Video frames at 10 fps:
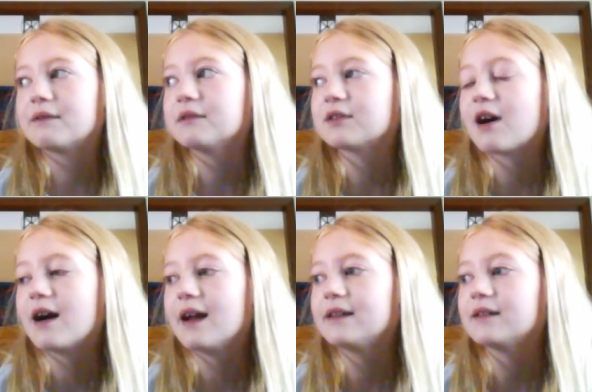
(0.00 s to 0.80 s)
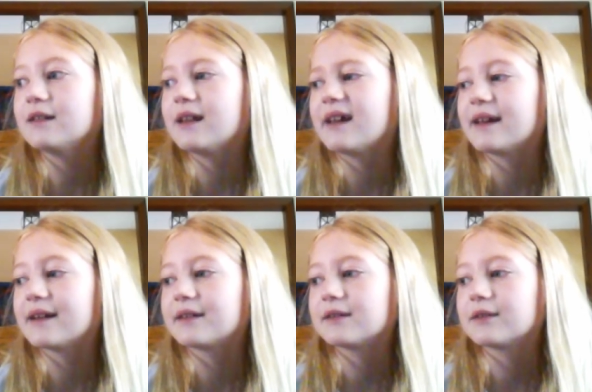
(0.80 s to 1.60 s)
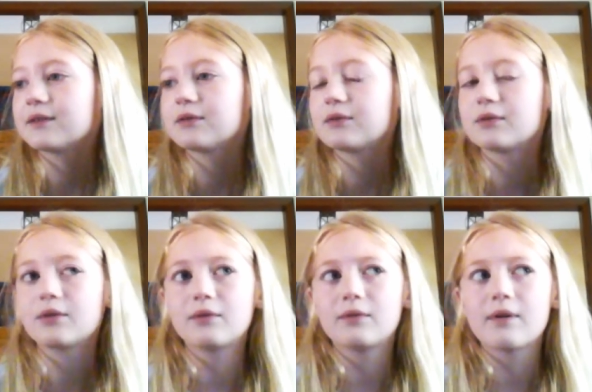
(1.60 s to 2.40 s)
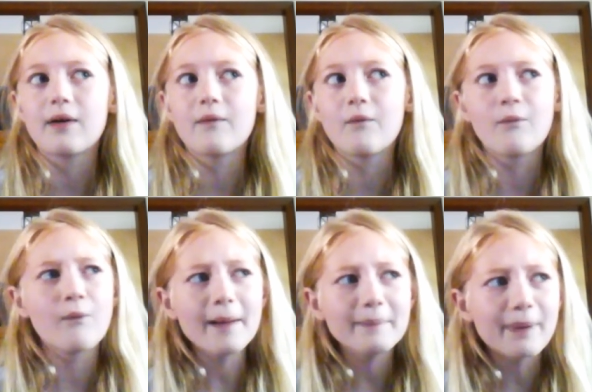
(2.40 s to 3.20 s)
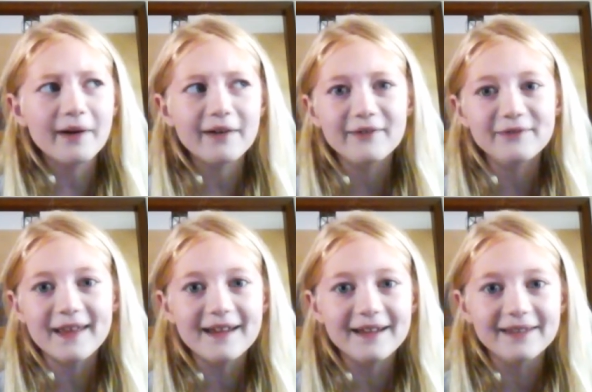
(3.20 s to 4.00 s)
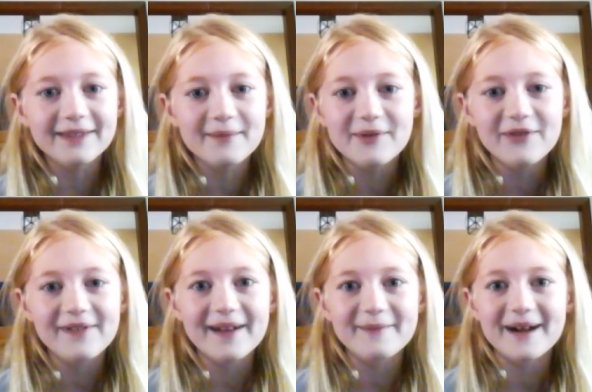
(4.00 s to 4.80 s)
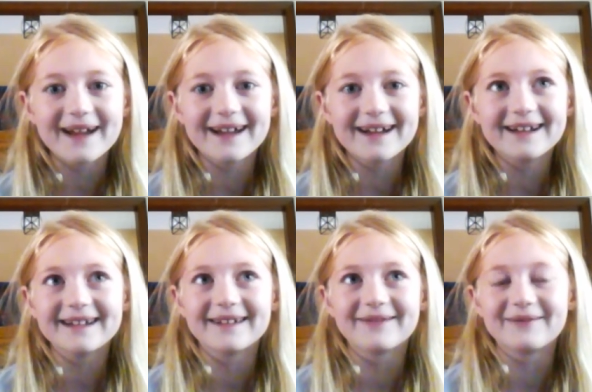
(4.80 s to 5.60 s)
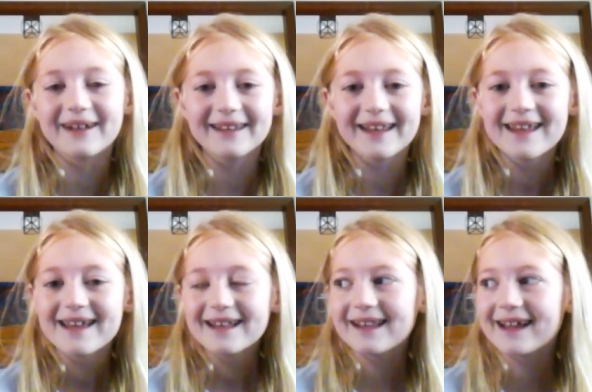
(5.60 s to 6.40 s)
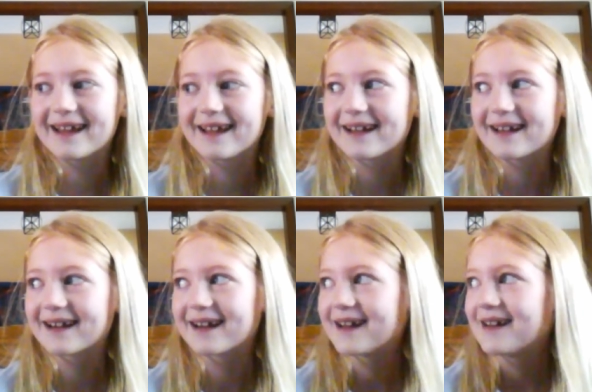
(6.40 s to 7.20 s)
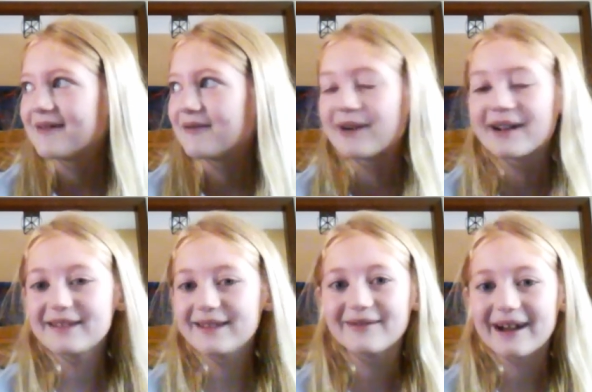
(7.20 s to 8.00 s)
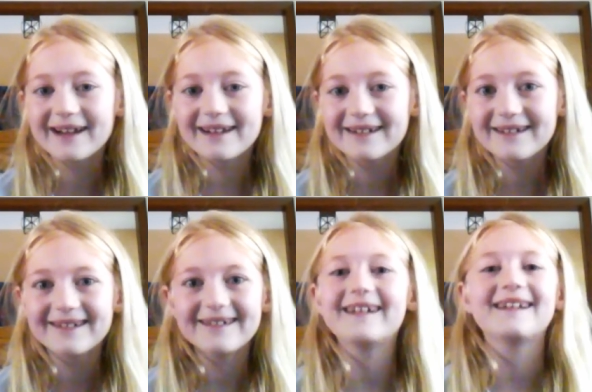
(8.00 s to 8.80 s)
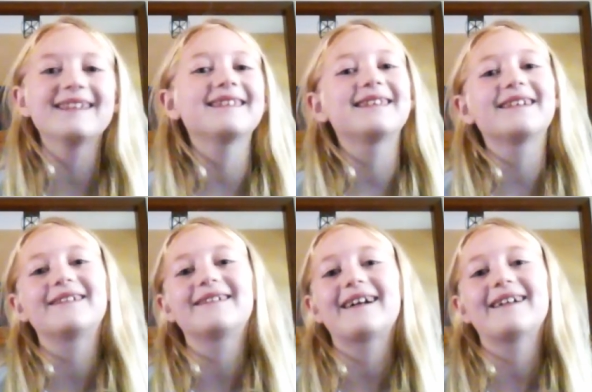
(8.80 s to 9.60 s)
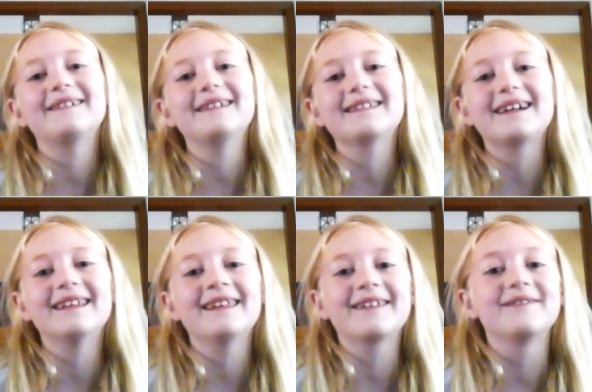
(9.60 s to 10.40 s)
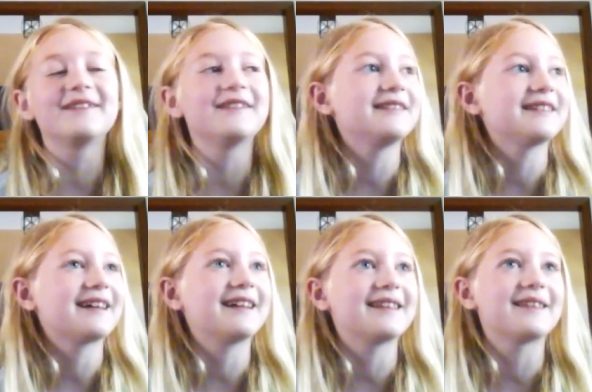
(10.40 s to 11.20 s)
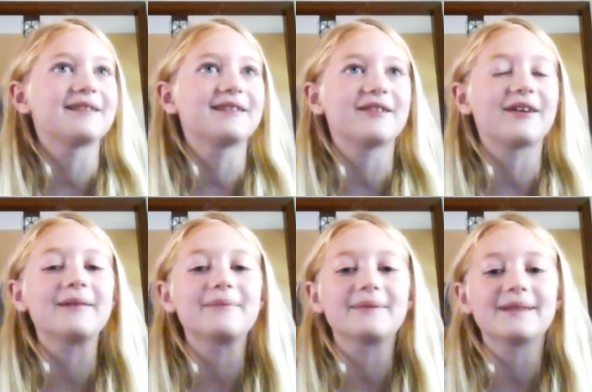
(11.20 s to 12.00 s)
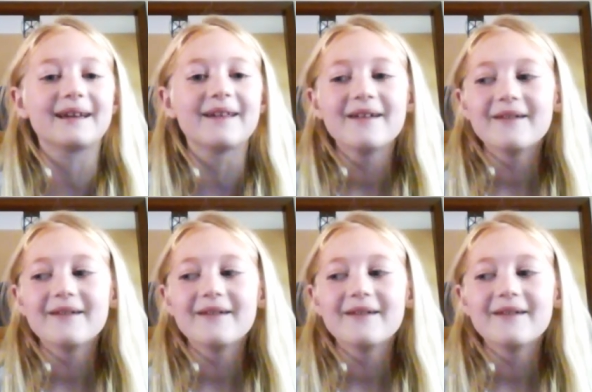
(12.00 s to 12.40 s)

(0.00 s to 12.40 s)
was kind of like, so what part of the movie am I in? And what, like, what do I do? So I was kind of confused at the start, but then